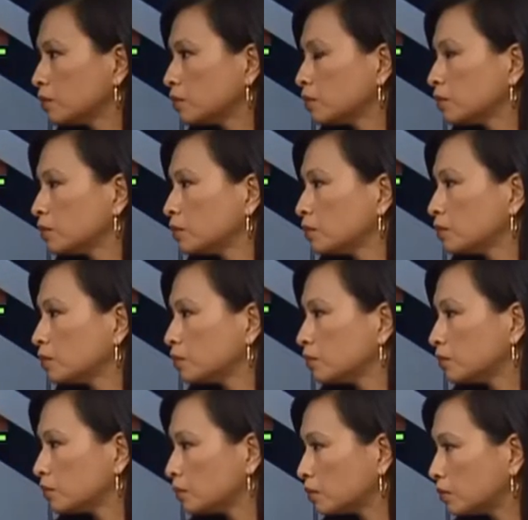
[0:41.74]

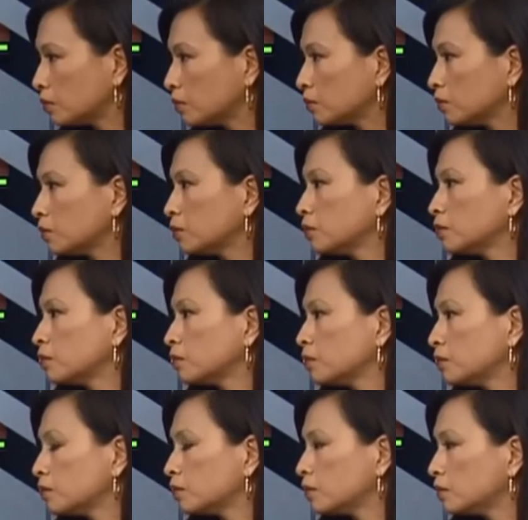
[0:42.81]

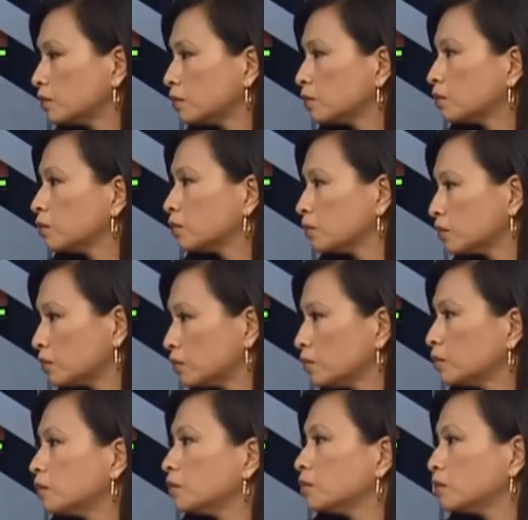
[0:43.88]

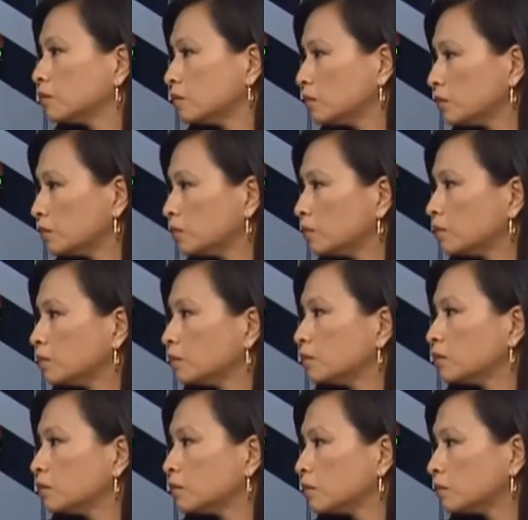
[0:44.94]

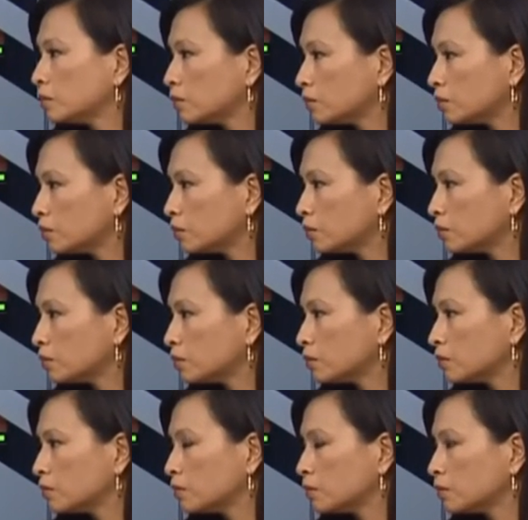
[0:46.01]

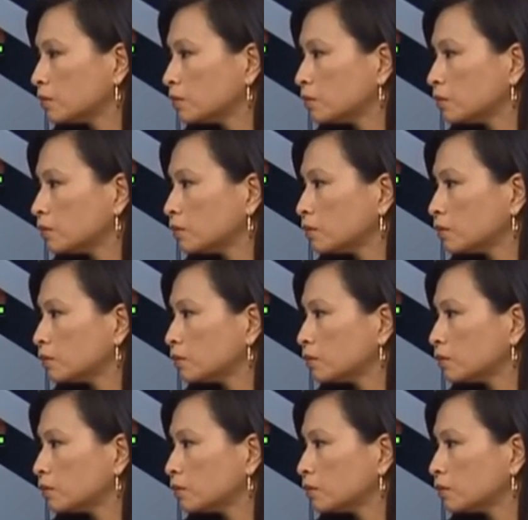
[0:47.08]
(silent)